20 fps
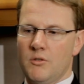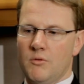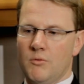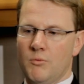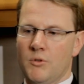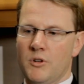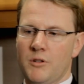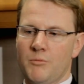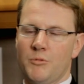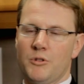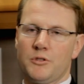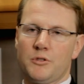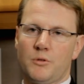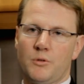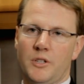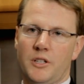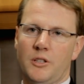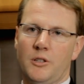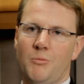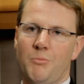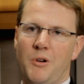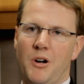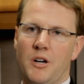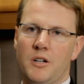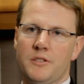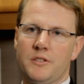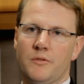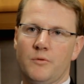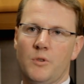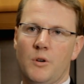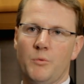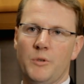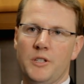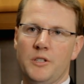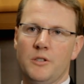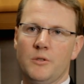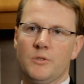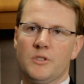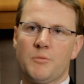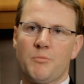One of the most critical parts of what we
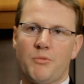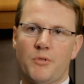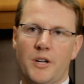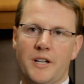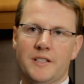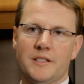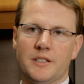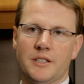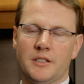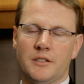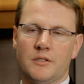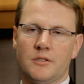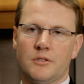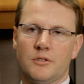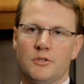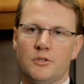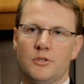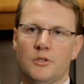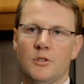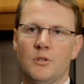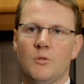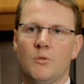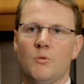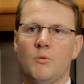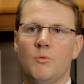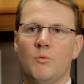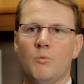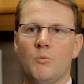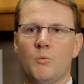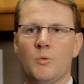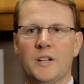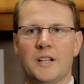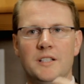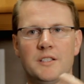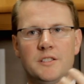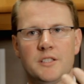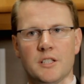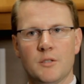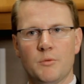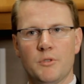do is pricing. So when I
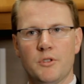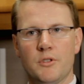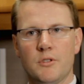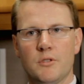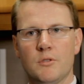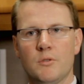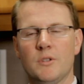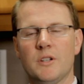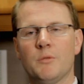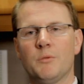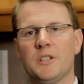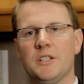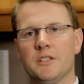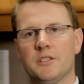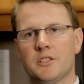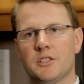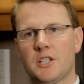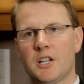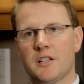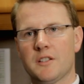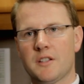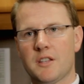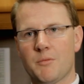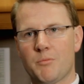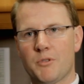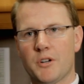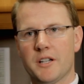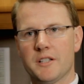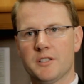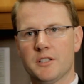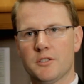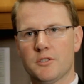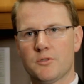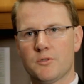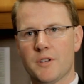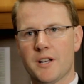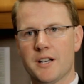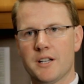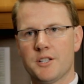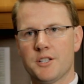sit with you and we discuss the pricing
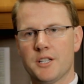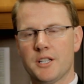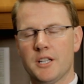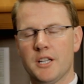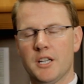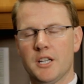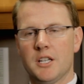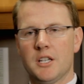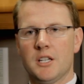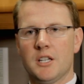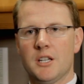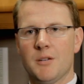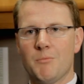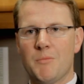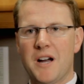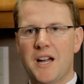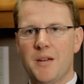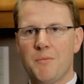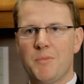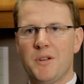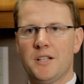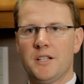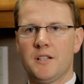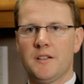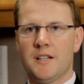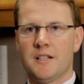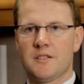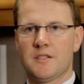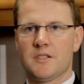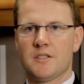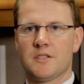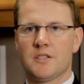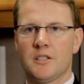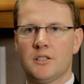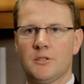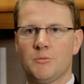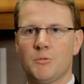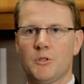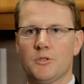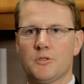strategy, in my opinion, that's the
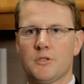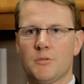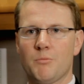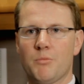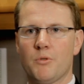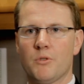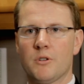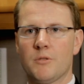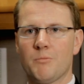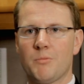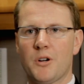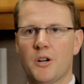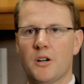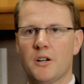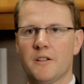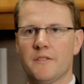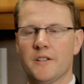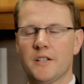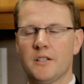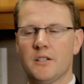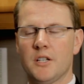single most important part of it.